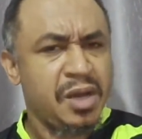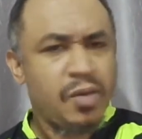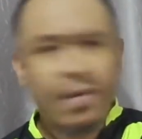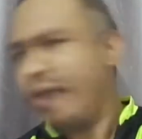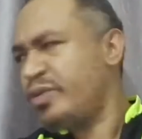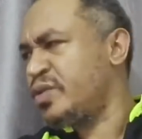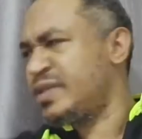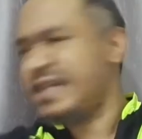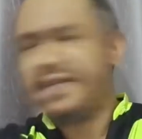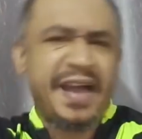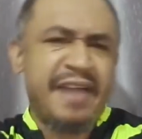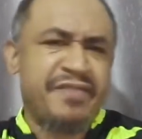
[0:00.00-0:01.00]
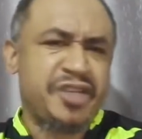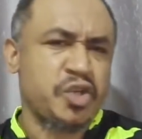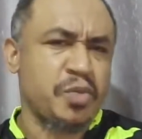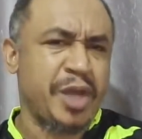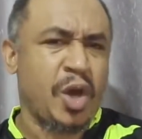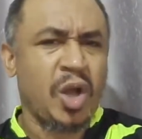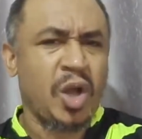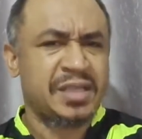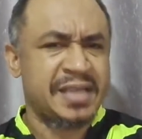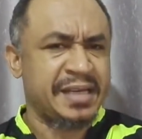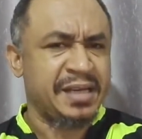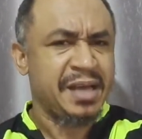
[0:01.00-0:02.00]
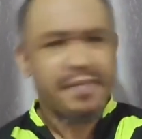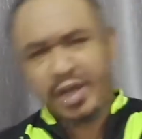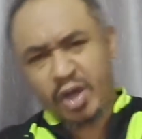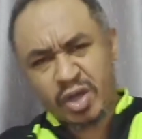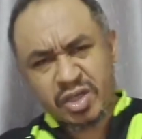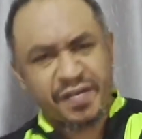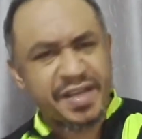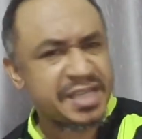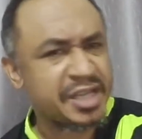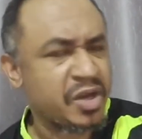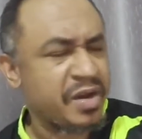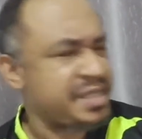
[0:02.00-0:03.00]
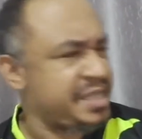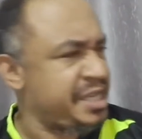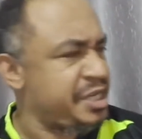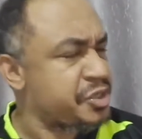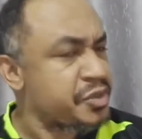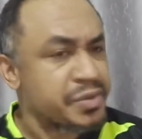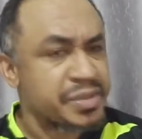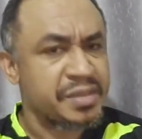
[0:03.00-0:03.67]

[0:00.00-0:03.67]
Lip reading: Why would you say 5G should be halted because of insecurity issues?